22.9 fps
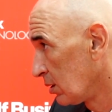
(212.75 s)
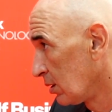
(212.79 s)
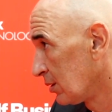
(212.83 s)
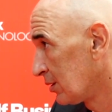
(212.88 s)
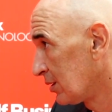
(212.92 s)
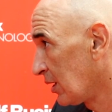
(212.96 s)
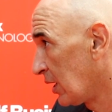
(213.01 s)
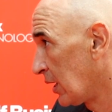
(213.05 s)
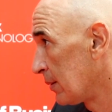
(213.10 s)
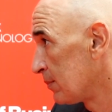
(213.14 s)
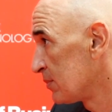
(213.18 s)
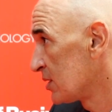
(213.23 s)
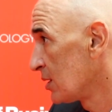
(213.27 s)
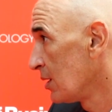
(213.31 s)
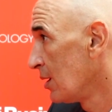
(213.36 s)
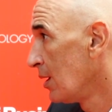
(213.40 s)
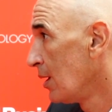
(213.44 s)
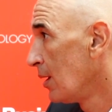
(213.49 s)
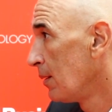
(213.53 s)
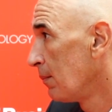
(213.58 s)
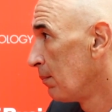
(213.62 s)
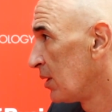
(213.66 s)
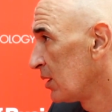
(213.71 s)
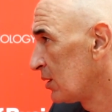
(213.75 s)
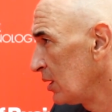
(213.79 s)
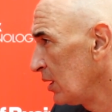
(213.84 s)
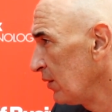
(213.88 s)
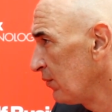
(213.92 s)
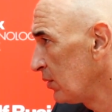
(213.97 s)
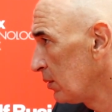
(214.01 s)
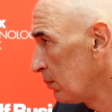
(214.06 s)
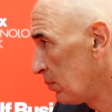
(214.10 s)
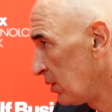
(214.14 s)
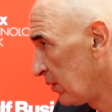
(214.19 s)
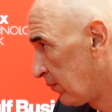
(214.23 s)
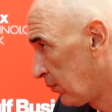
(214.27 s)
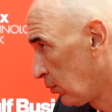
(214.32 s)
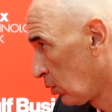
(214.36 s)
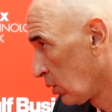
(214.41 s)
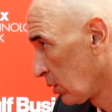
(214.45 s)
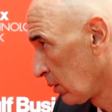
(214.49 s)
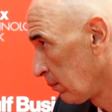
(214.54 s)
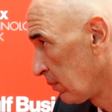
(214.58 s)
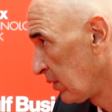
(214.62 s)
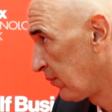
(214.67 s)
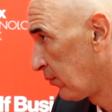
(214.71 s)
times, but even
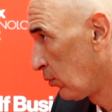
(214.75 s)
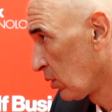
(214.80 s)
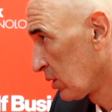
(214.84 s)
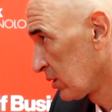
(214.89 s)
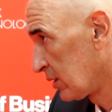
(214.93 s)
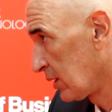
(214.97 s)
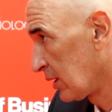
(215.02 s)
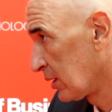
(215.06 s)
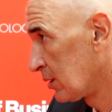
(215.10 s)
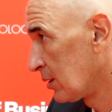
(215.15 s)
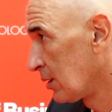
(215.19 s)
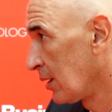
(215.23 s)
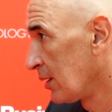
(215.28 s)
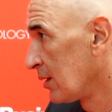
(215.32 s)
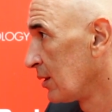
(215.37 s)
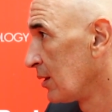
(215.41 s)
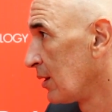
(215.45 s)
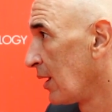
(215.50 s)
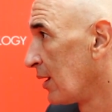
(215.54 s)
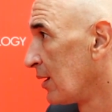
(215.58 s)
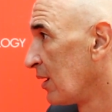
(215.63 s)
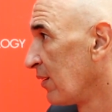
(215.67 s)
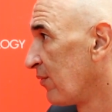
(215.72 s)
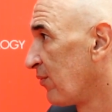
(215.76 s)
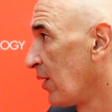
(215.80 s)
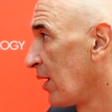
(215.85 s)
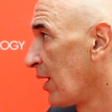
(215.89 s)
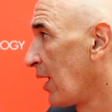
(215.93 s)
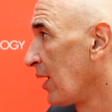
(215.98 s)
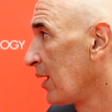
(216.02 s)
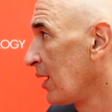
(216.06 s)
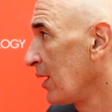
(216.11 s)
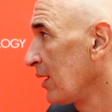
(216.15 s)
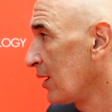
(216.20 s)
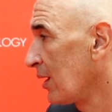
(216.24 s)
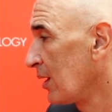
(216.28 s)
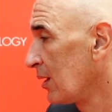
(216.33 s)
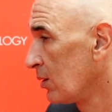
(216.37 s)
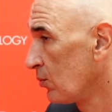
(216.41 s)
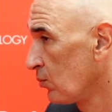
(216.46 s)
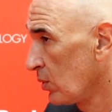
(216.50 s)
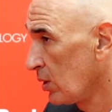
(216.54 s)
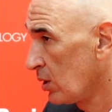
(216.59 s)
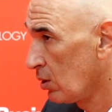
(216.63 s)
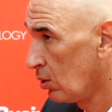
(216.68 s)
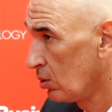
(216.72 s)
before that, and I
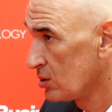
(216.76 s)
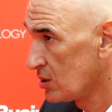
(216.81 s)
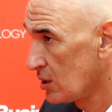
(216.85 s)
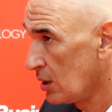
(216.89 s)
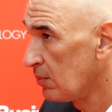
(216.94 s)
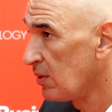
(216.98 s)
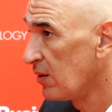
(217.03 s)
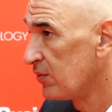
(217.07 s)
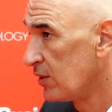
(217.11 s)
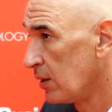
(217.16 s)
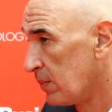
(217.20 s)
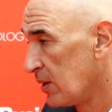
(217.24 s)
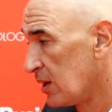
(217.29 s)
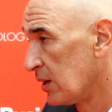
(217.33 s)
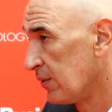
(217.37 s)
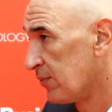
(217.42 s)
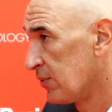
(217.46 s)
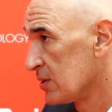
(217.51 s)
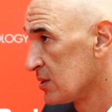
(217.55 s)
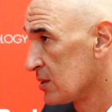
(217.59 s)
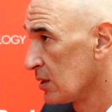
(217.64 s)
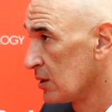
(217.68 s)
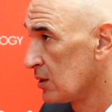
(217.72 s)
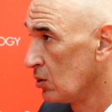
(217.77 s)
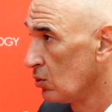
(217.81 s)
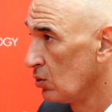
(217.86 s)
can recall some of the benefits that you